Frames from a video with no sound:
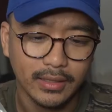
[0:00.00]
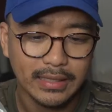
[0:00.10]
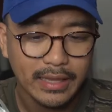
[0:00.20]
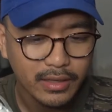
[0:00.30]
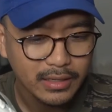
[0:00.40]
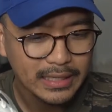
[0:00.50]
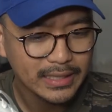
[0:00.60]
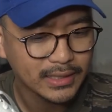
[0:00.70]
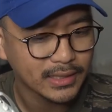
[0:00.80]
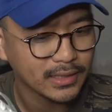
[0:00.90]
The leather
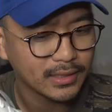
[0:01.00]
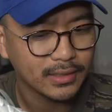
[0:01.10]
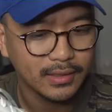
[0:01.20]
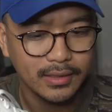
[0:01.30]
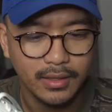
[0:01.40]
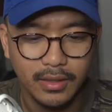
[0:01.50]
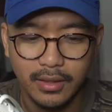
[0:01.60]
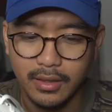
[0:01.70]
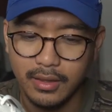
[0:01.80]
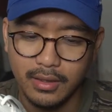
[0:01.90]
isn't
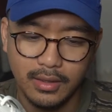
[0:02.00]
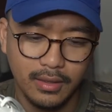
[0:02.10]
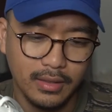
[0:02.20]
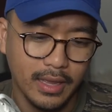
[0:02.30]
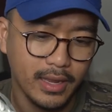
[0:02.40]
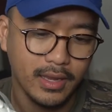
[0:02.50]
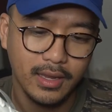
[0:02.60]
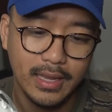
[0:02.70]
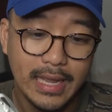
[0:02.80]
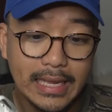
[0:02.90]
like
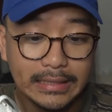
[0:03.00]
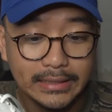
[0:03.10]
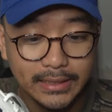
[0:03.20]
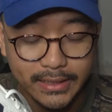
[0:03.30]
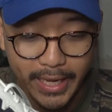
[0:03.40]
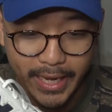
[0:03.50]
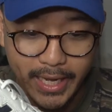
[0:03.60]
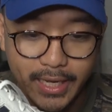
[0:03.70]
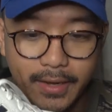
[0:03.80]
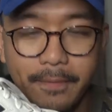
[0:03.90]

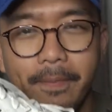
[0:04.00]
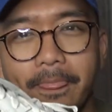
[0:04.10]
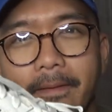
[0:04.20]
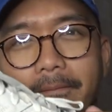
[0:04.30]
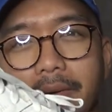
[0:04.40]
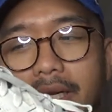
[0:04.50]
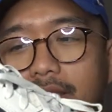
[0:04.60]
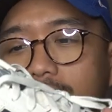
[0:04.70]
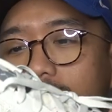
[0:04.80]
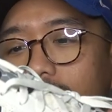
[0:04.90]
insane, but
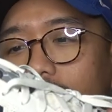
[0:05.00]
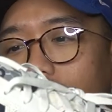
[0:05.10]
it's